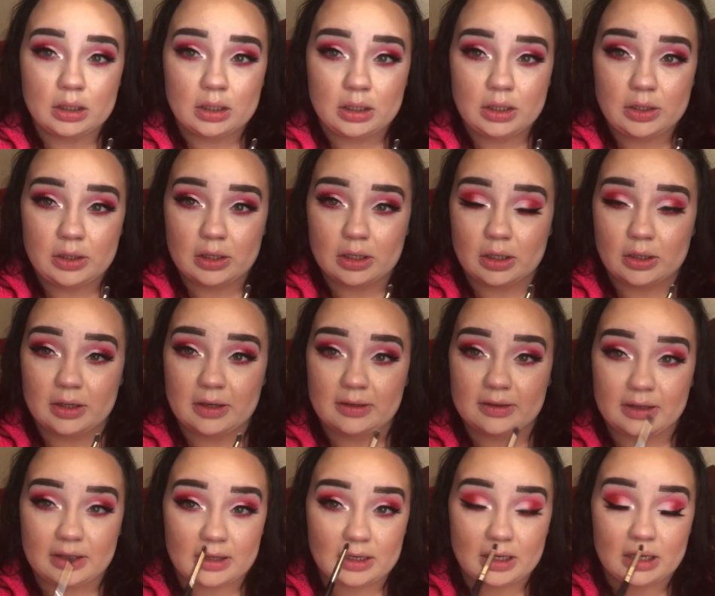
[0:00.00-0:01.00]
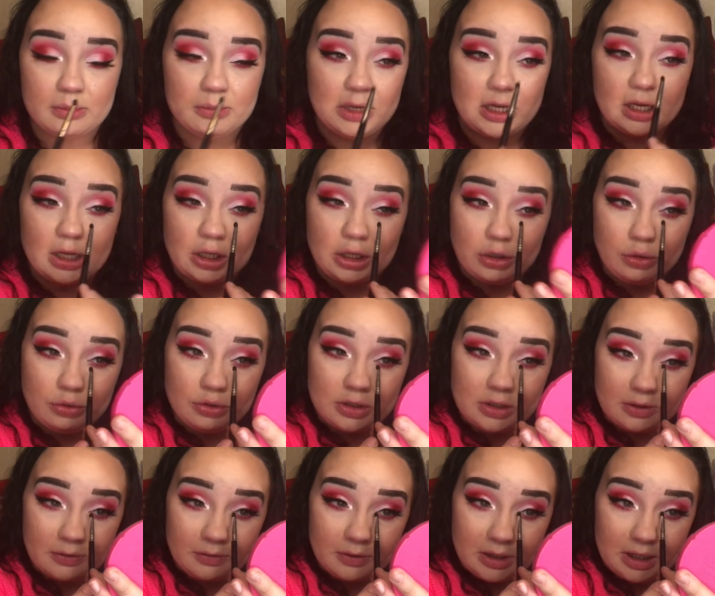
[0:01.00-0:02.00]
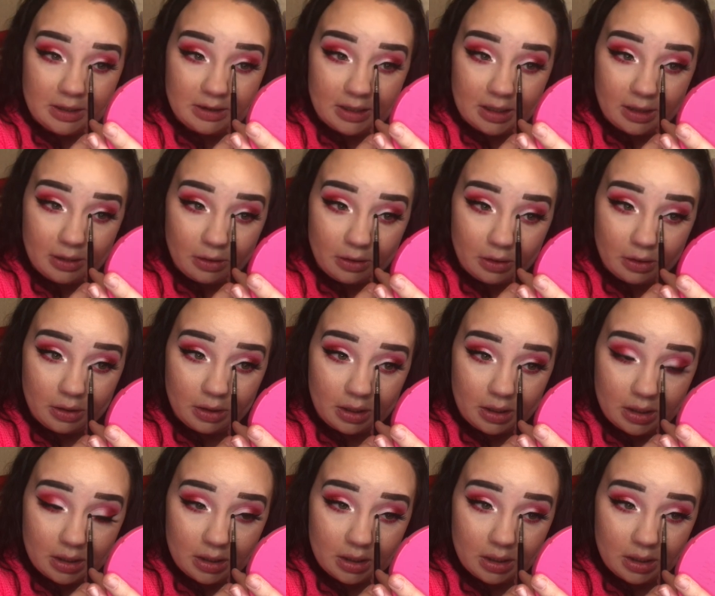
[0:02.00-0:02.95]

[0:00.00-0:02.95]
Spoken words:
You can already see that it made a huge difference in that look.